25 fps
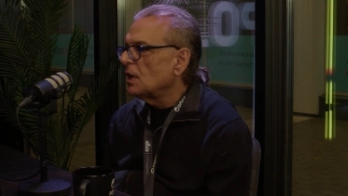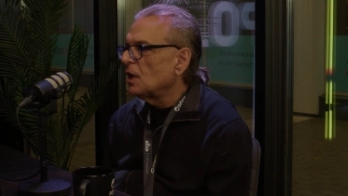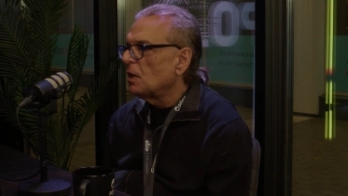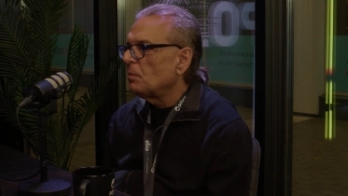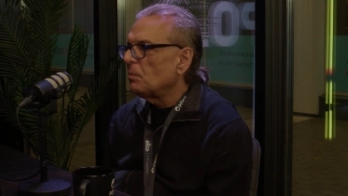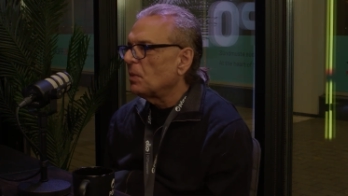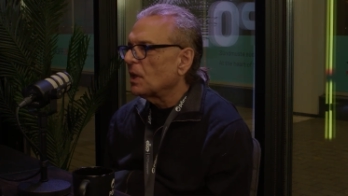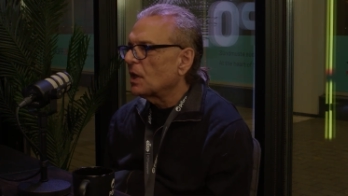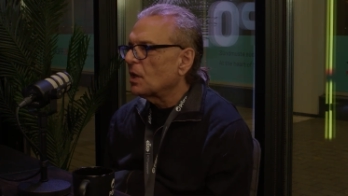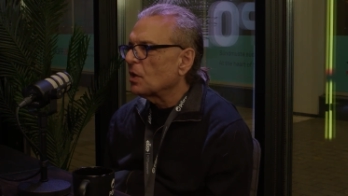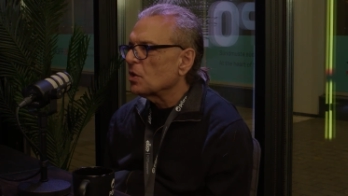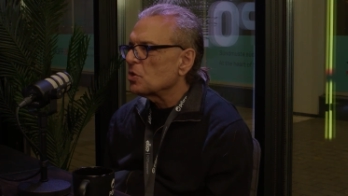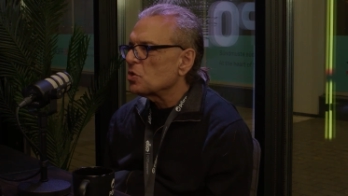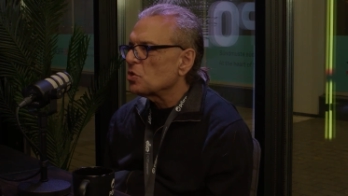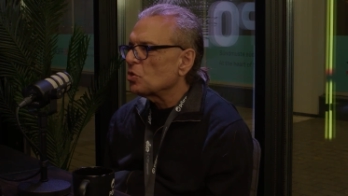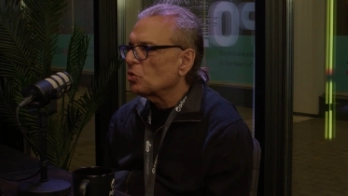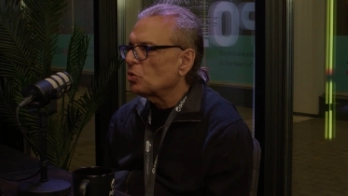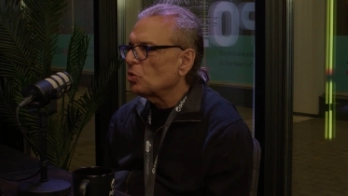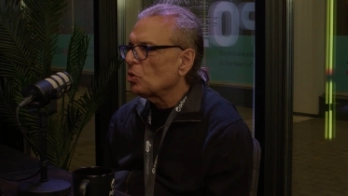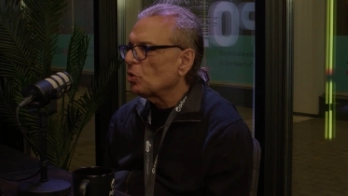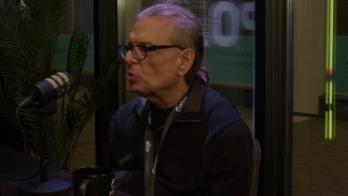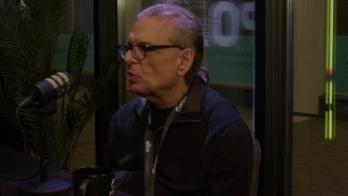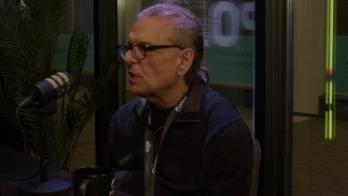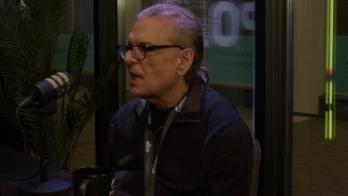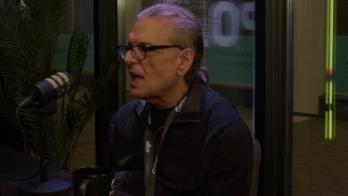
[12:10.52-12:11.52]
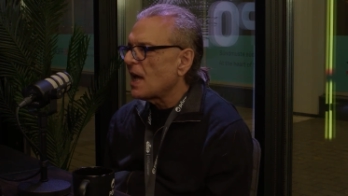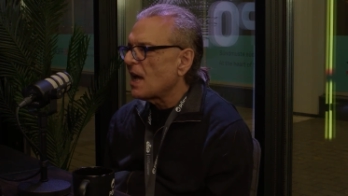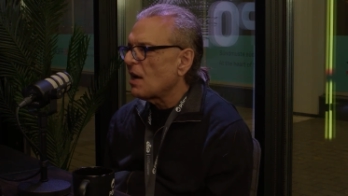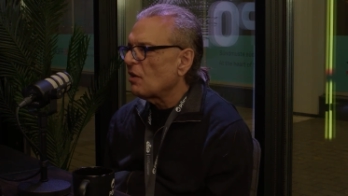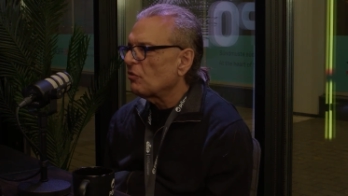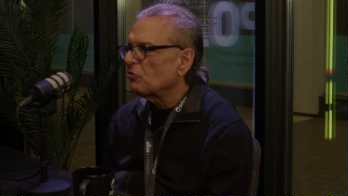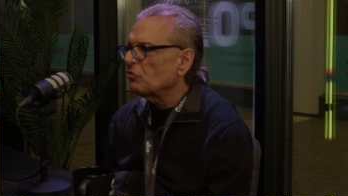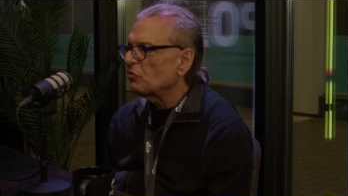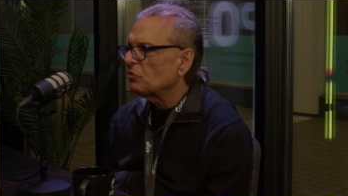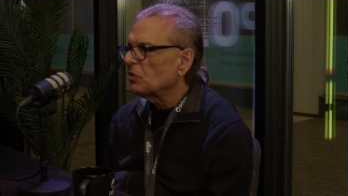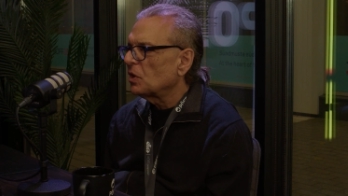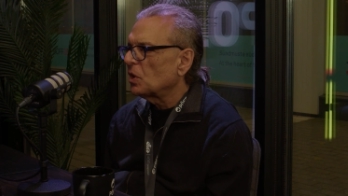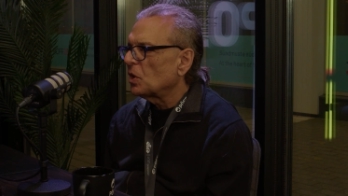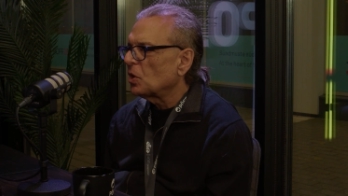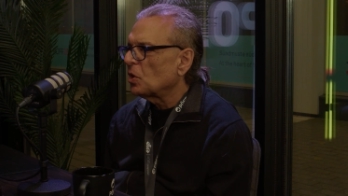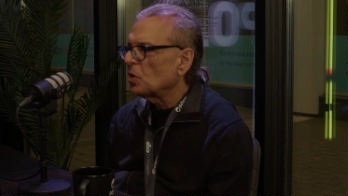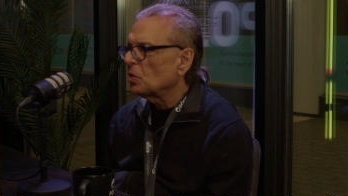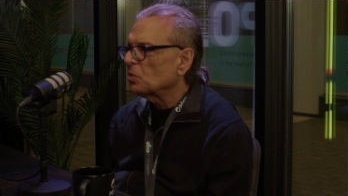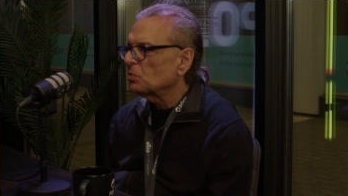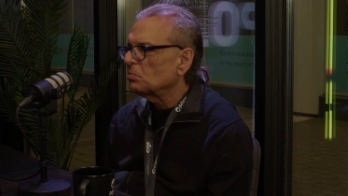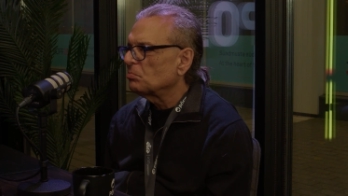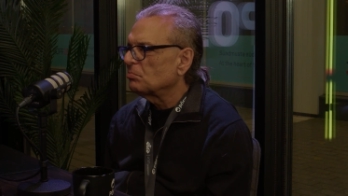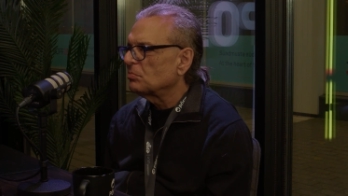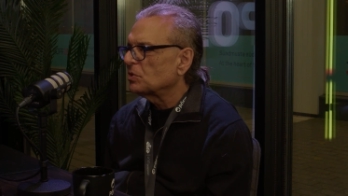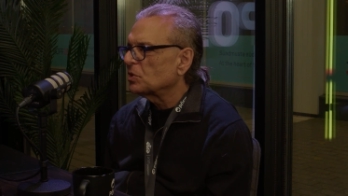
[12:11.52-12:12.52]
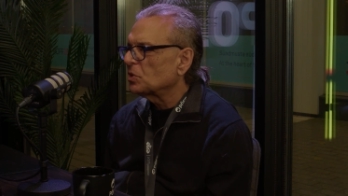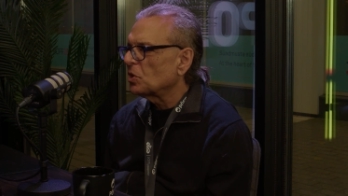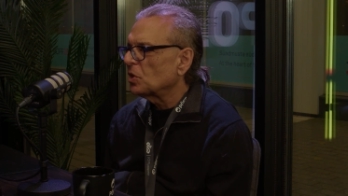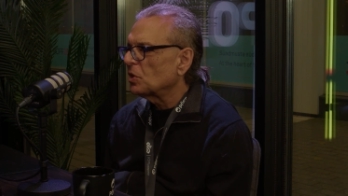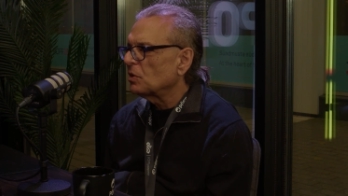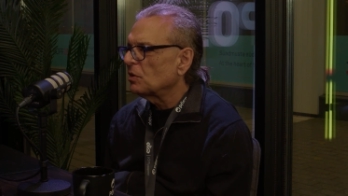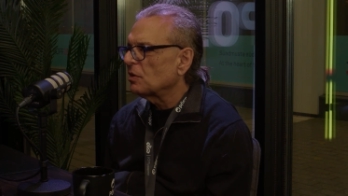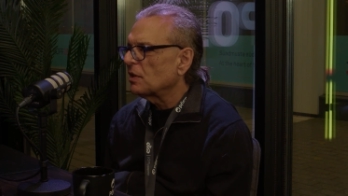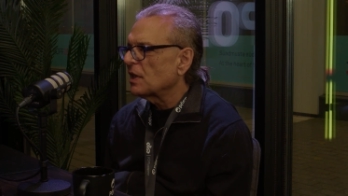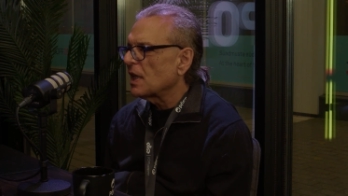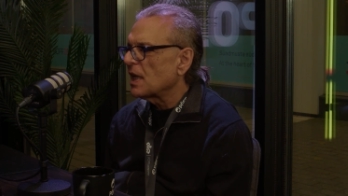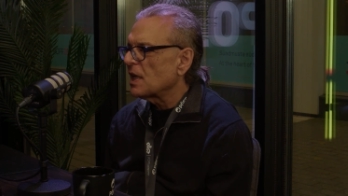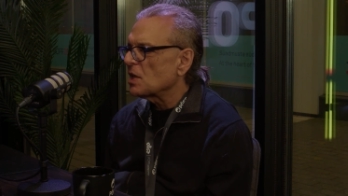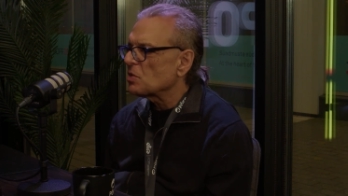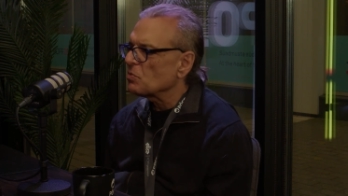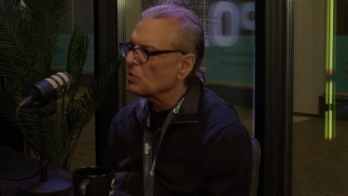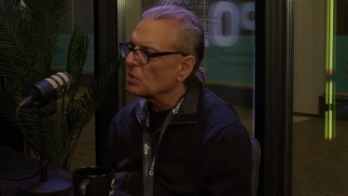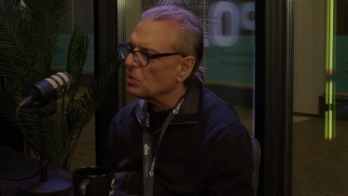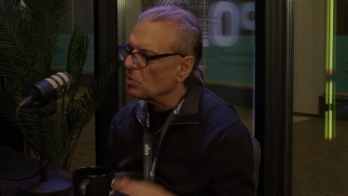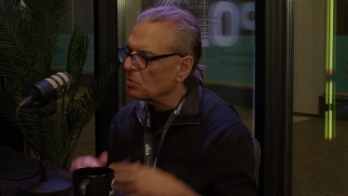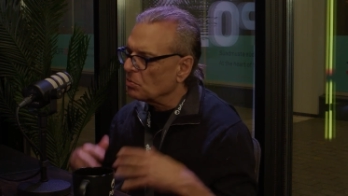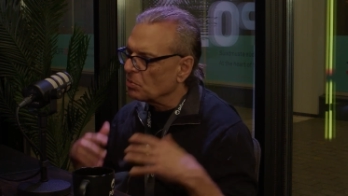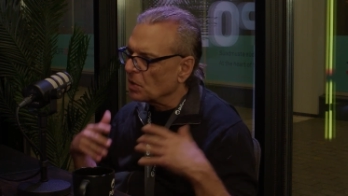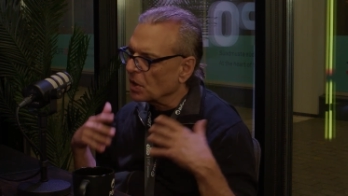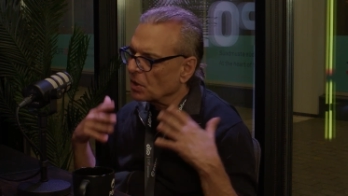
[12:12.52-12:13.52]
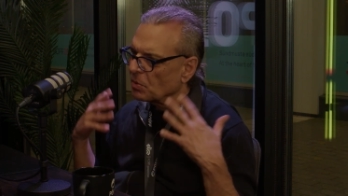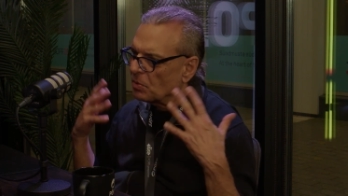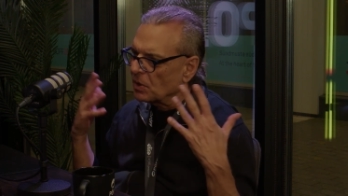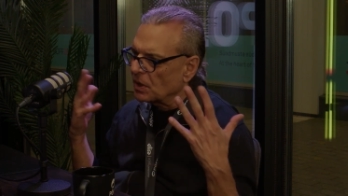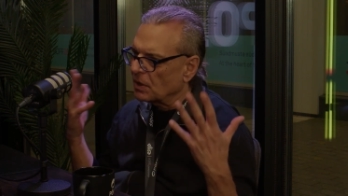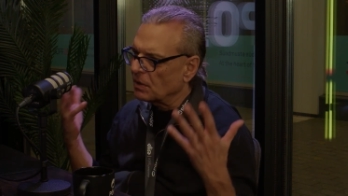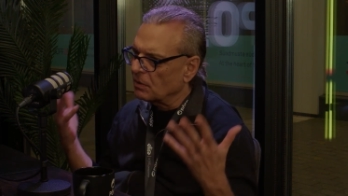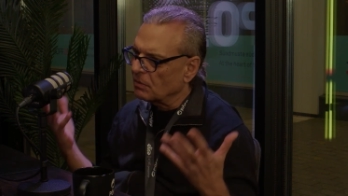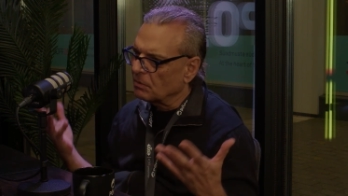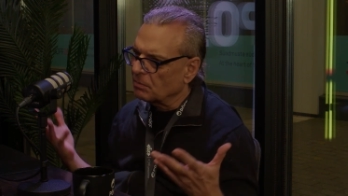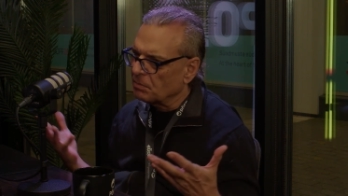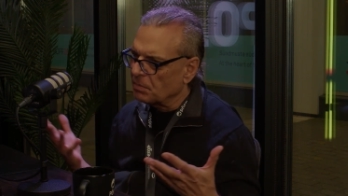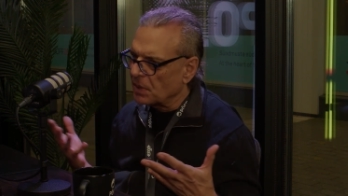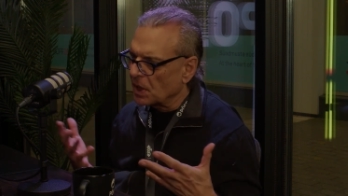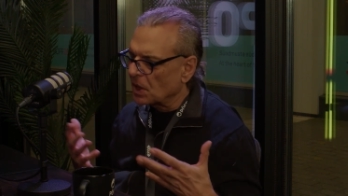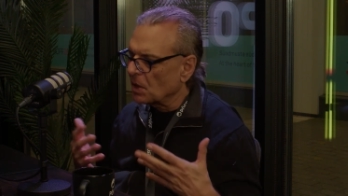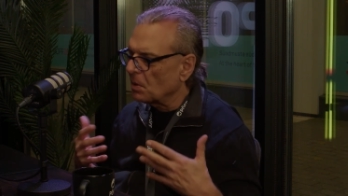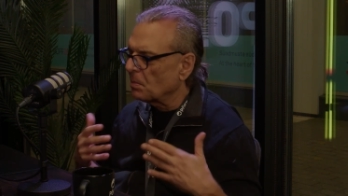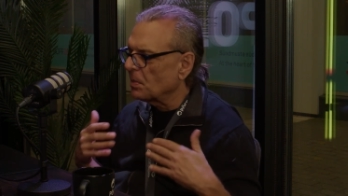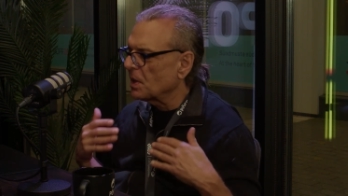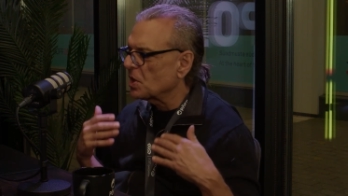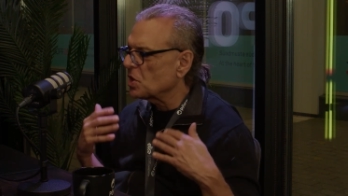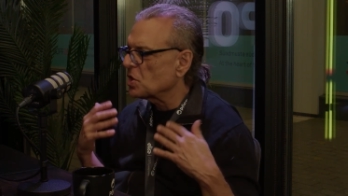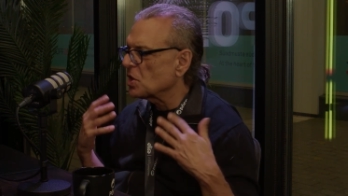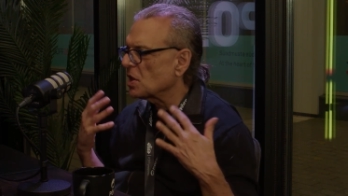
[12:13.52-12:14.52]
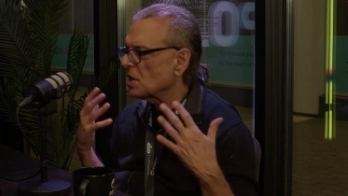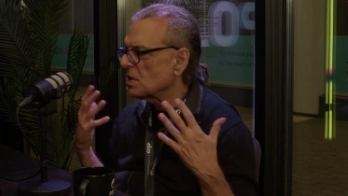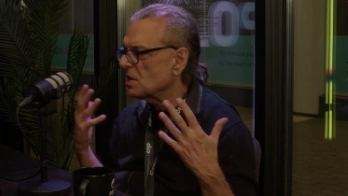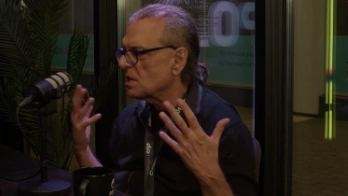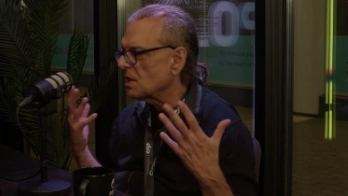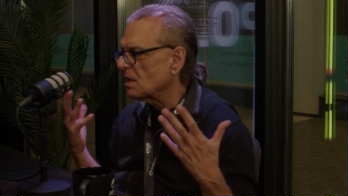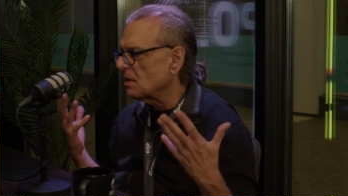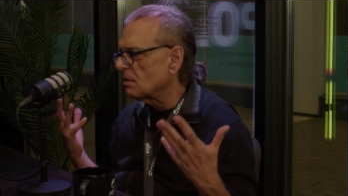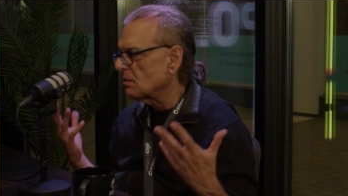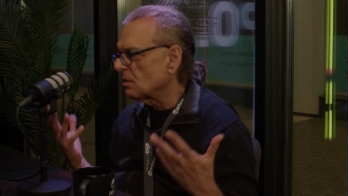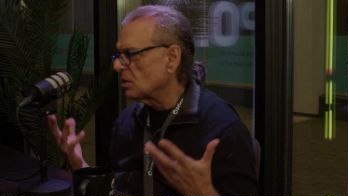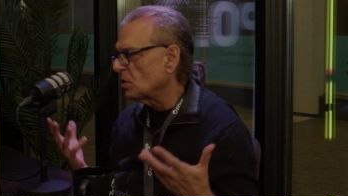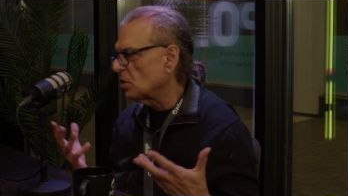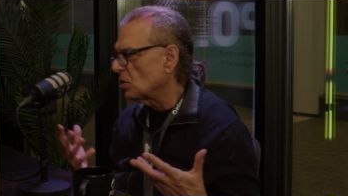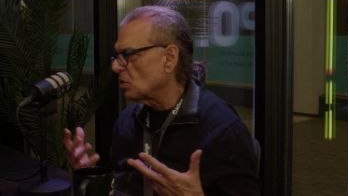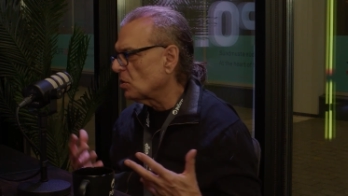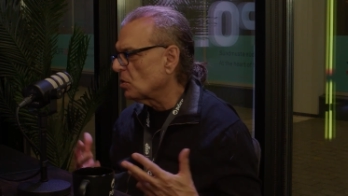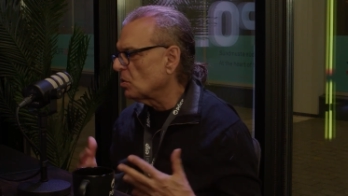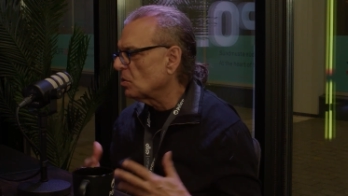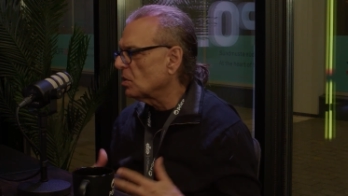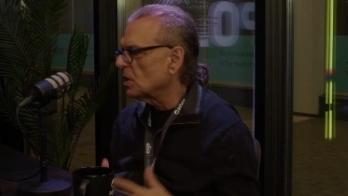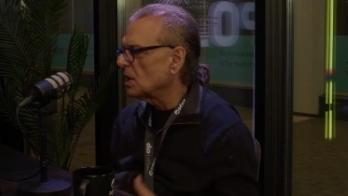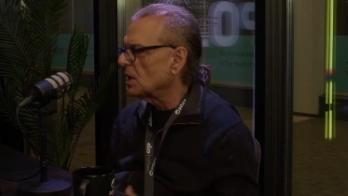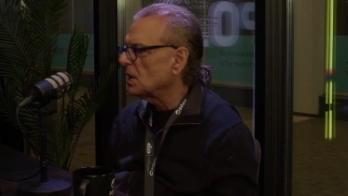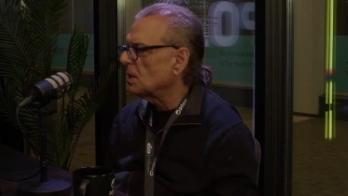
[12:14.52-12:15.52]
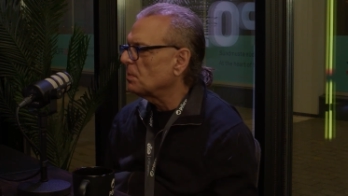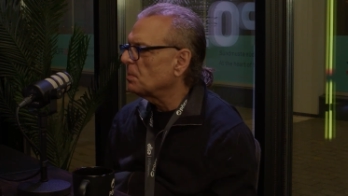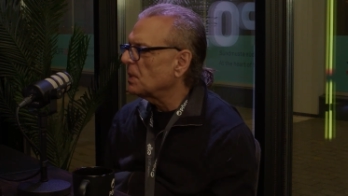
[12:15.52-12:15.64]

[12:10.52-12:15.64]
because you don't have you know certain things when you work with bigger budgets and you know uh,